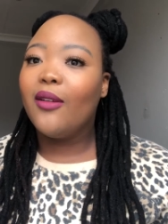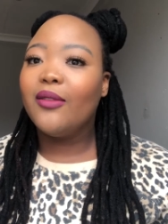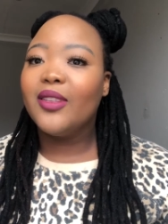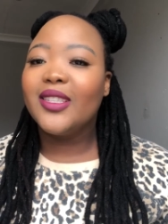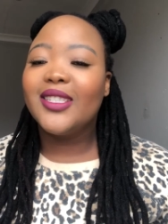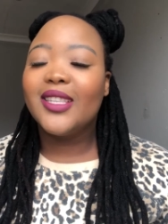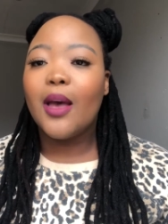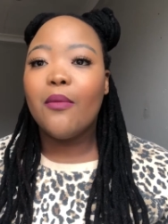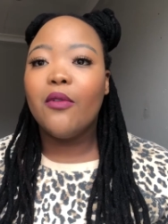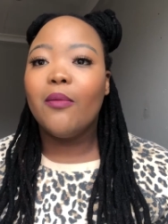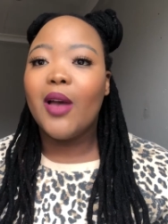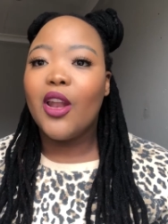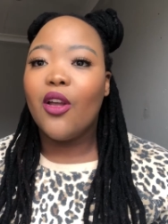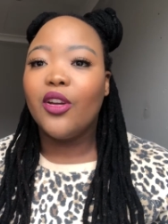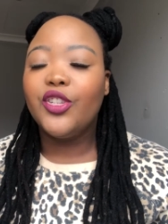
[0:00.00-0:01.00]
some of
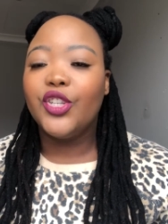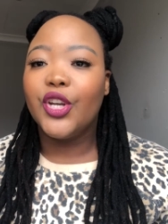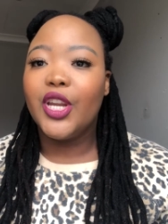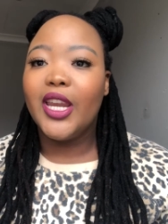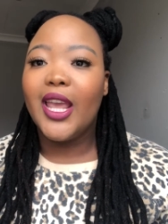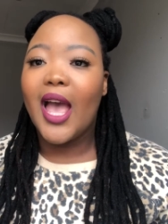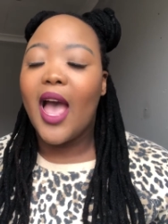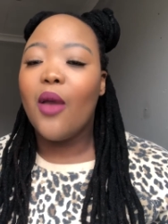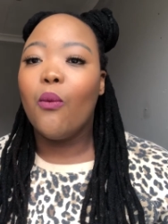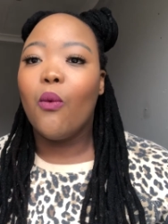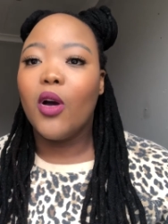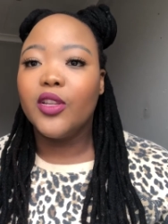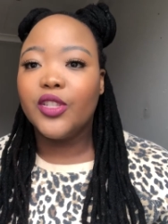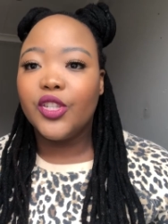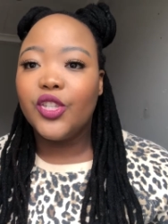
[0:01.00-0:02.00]
my lock journey I
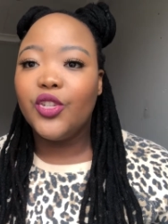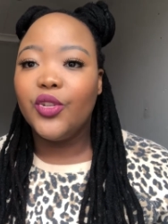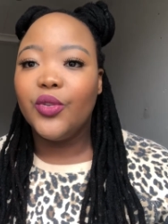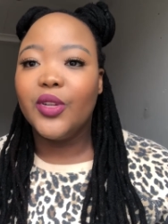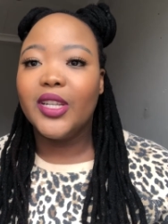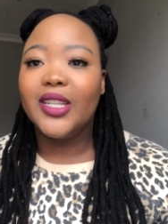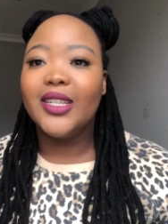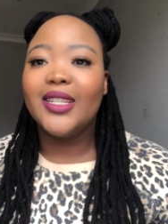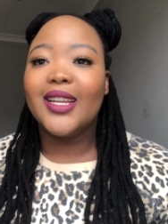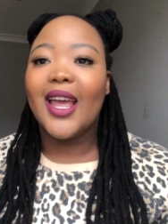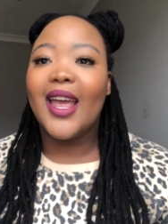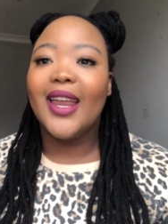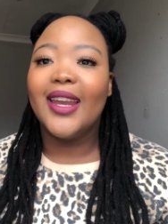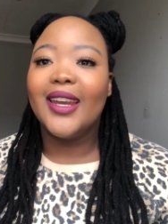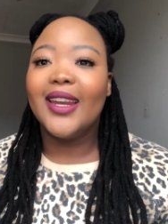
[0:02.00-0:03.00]
was a student
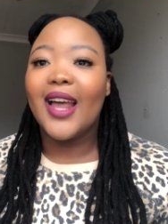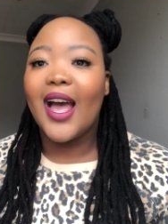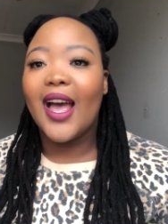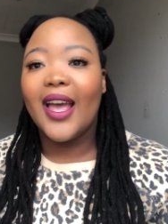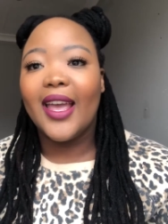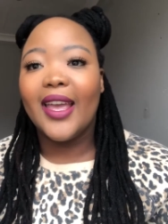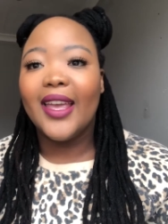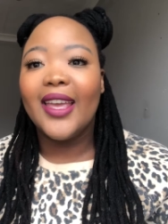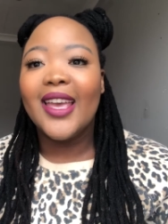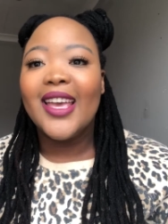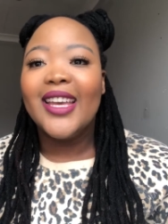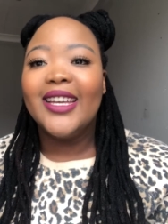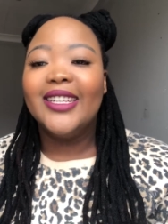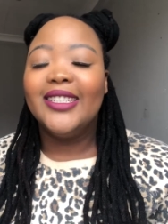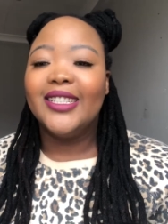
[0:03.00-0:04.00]
and I
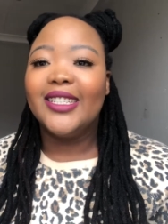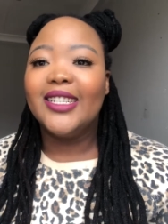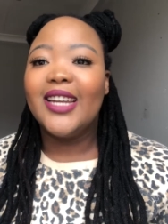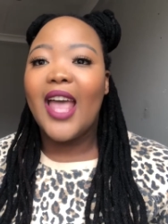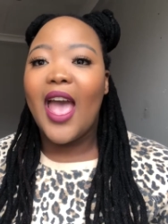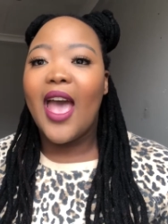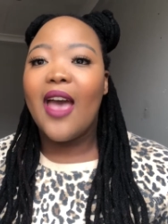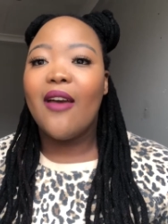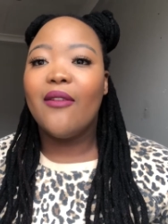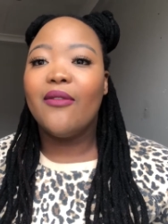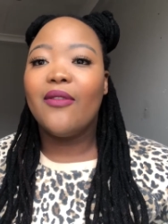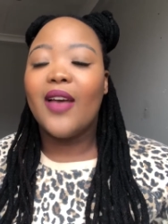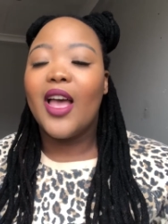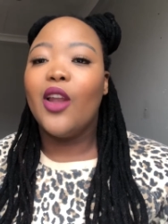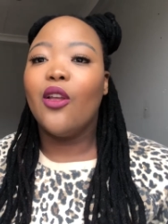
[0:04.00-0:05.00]
didn't have
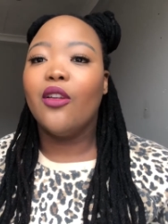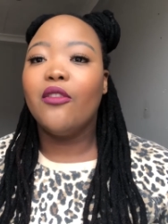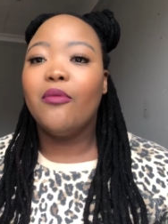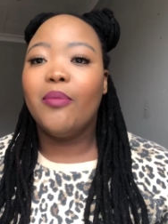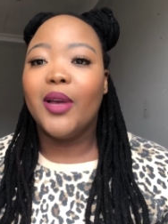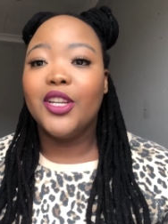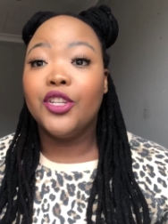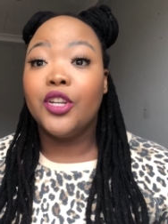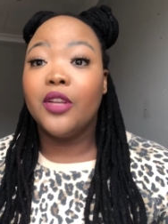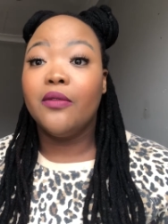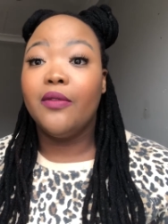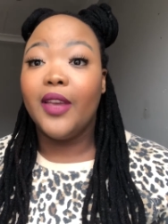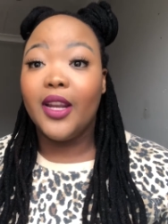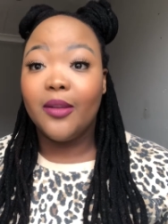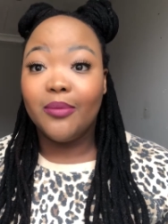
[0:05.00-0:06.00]
a lot of budget
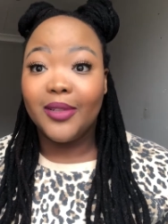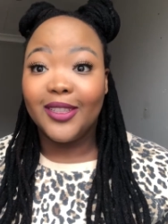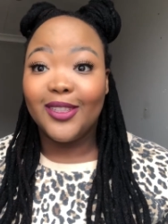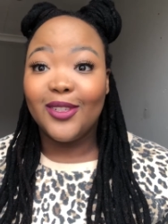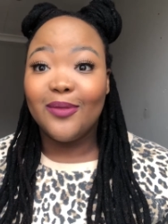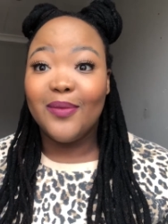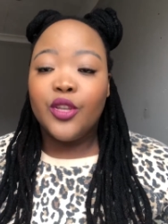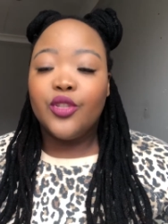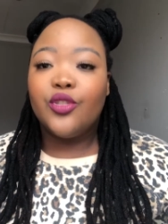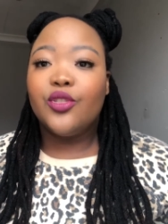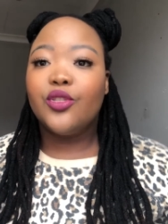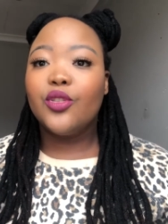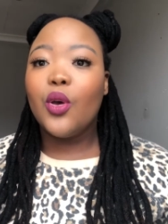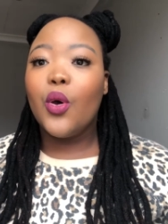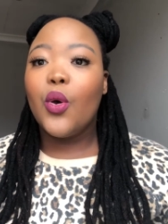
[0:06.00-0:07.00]
available to me.
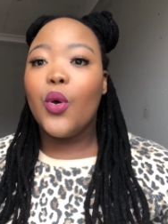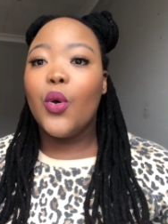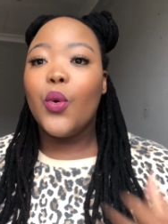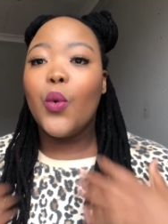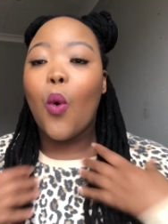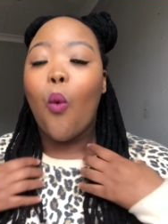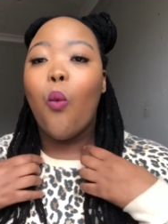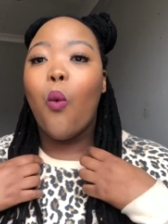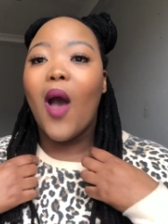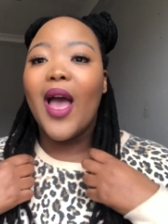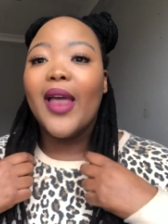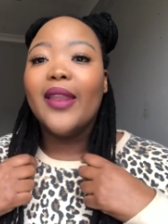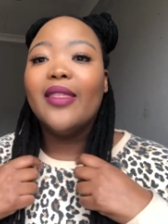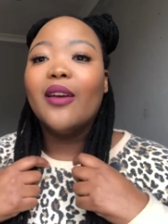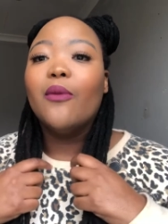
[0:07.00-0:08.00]
So
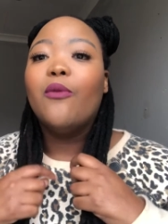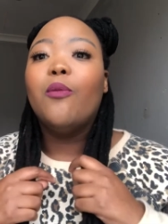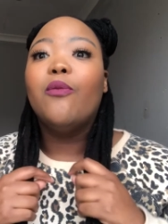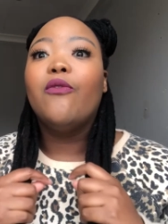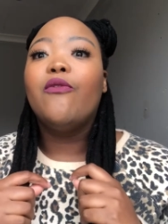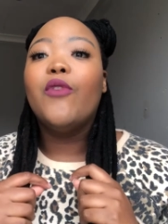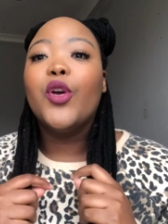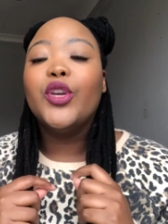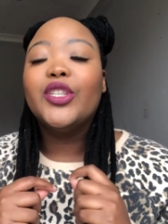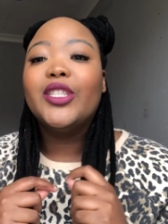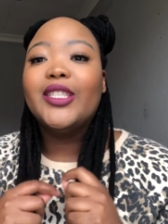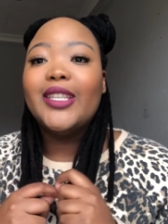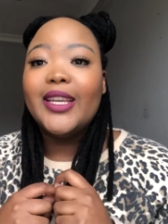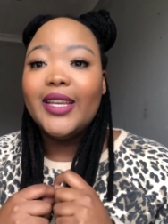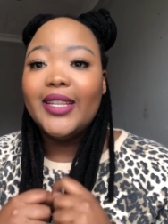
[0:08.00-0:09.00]
the first
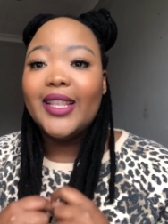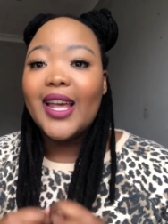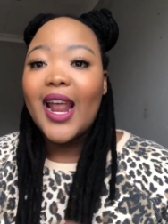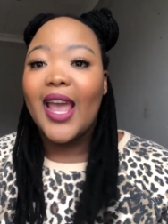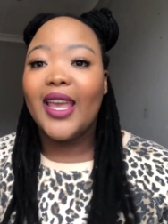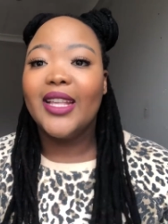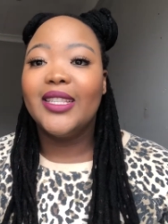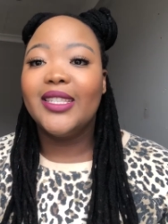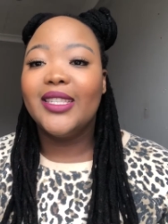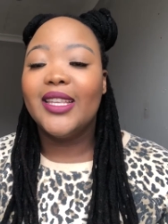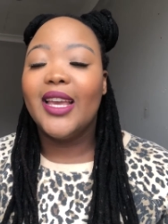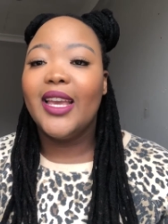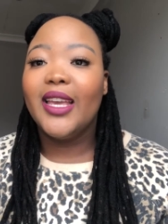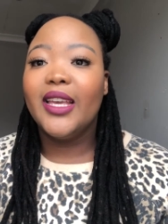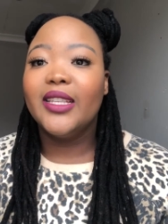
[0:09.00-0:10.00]
thing that I can
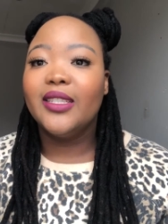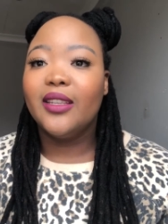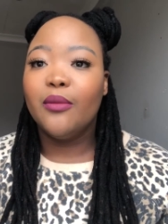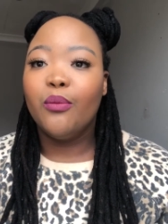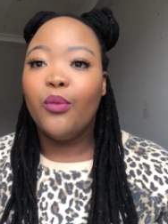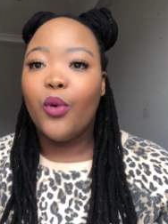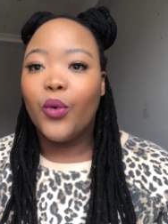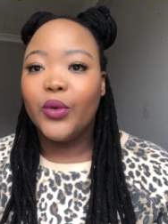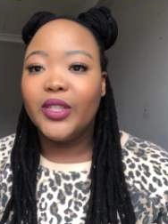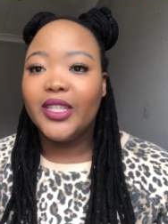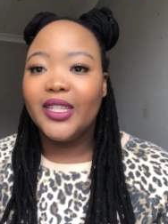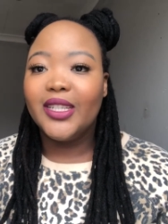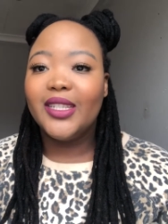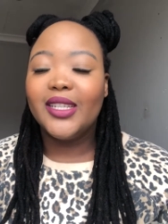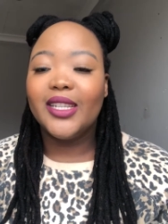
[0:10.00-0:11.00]
say is
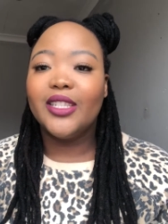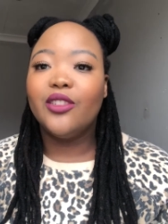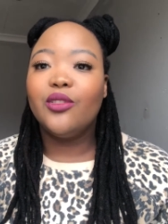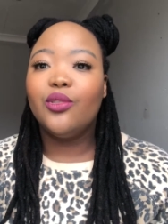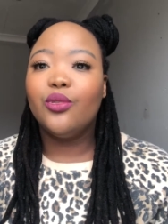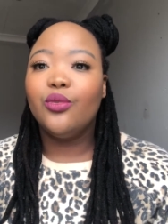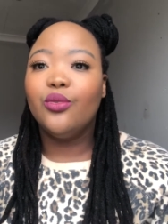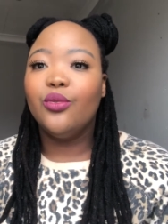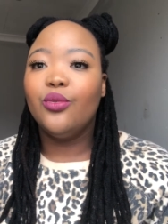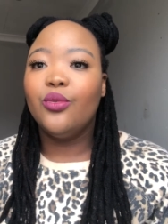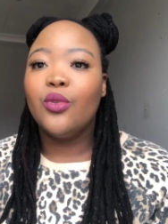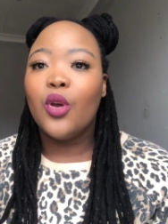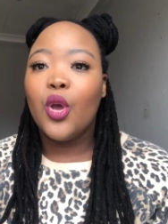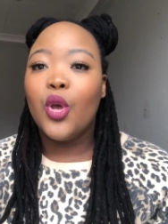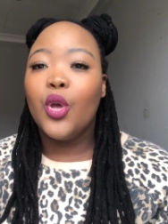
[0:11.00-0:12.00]
important is to
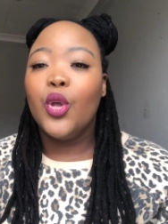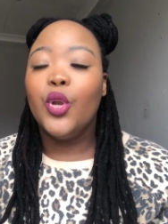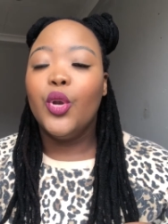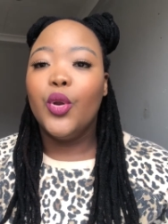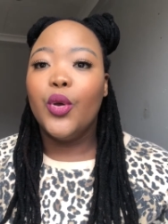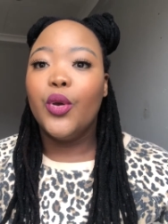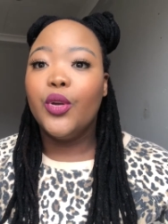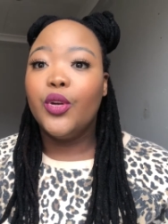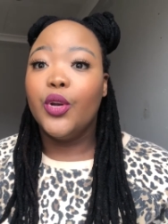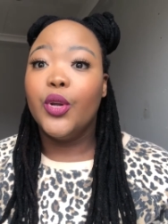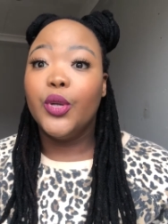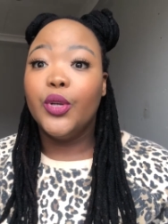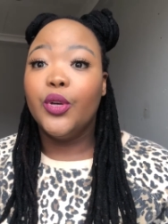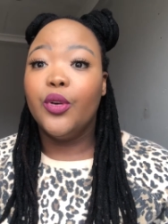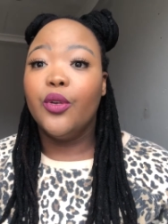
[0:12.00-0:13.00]

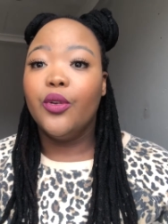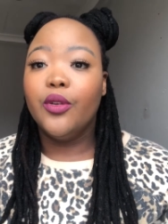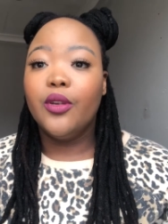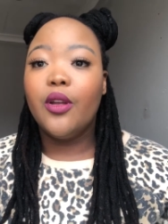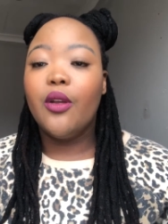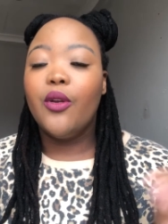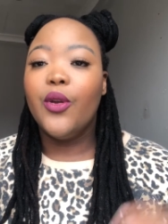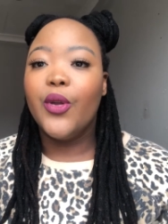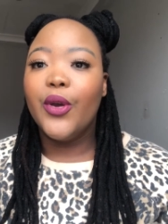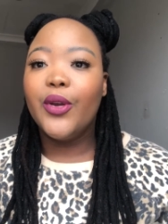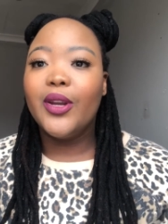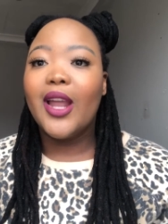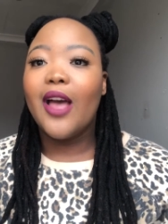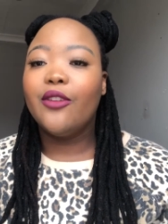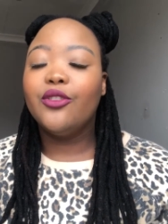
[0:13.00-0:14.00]

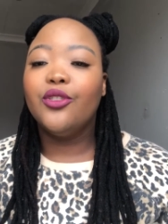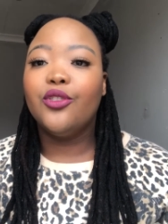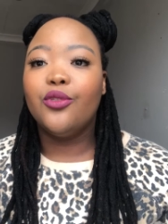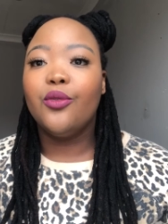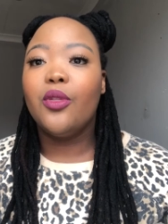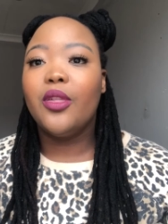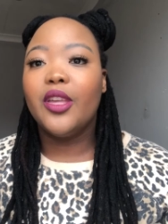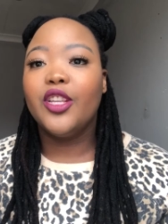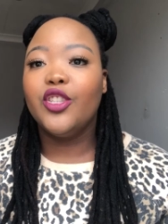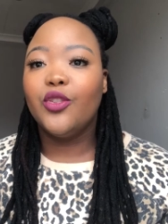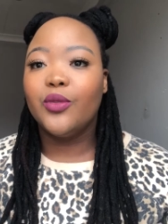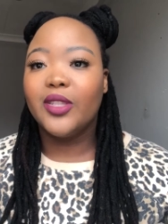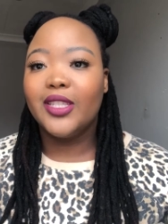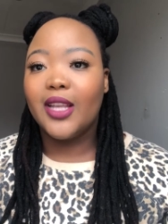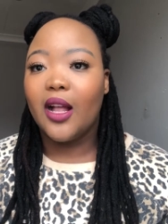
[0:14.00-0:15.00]
learn how to do things
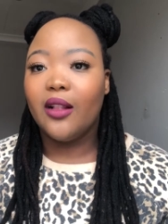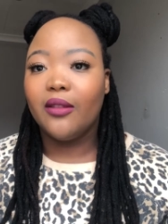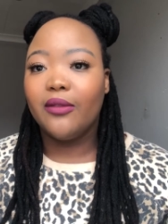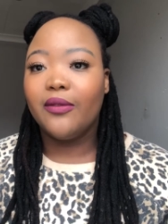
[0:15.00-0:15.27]
yourself.